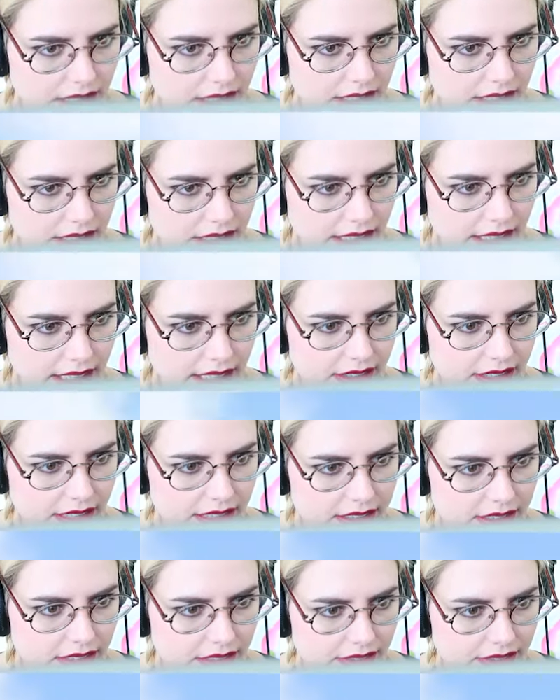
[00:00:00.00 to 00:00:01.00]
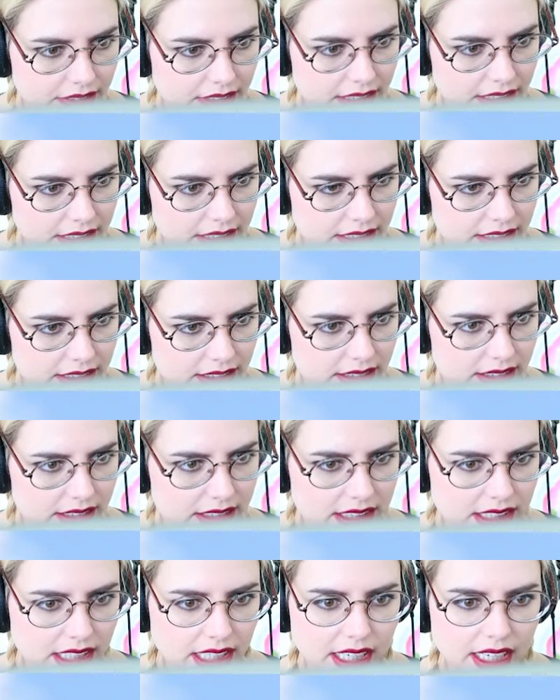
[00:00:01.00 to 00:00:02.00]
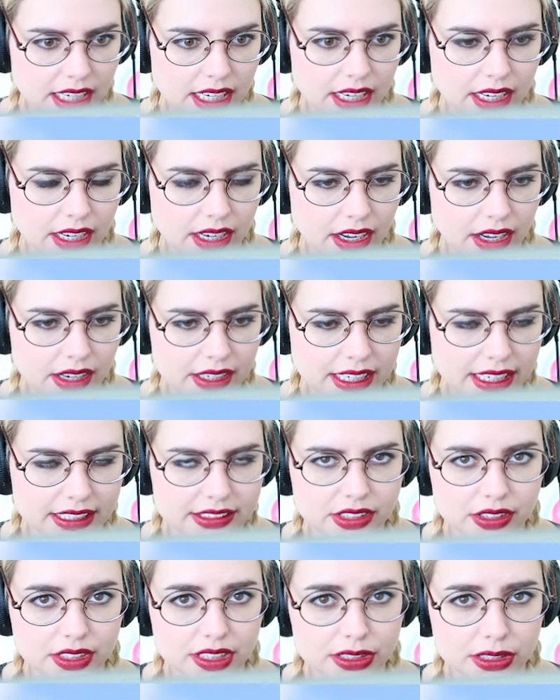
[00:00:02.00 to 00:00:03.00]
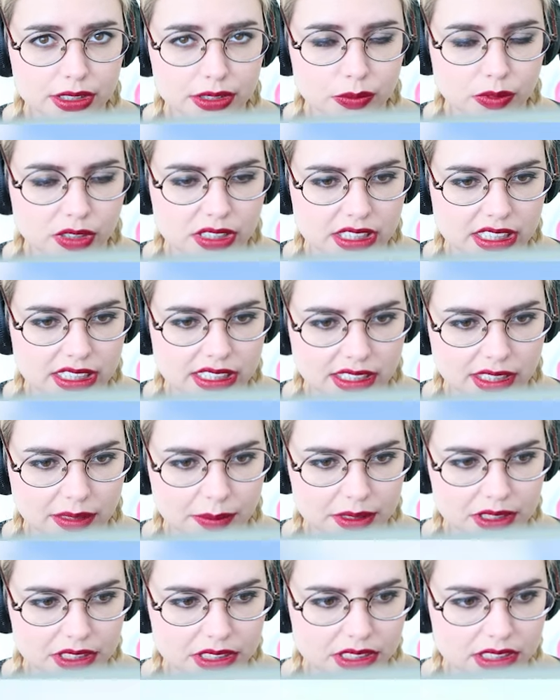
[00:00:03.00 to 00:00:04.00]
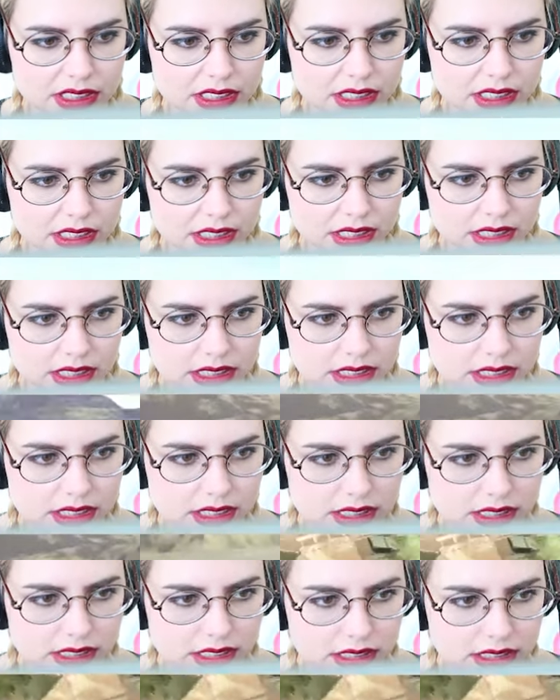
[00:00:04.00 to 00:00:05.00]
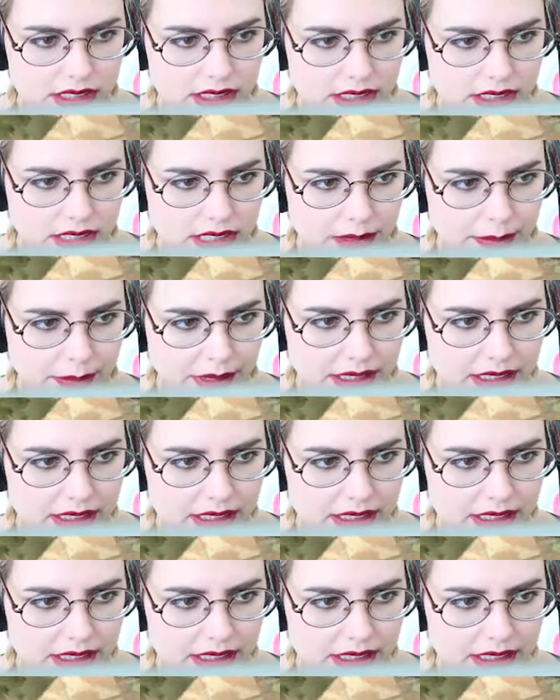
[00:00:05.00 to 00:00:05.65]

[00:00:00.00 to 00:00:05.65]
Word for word: Yeah, no, that's not a thing, is it? Okay, so this isn't working. Let me just take back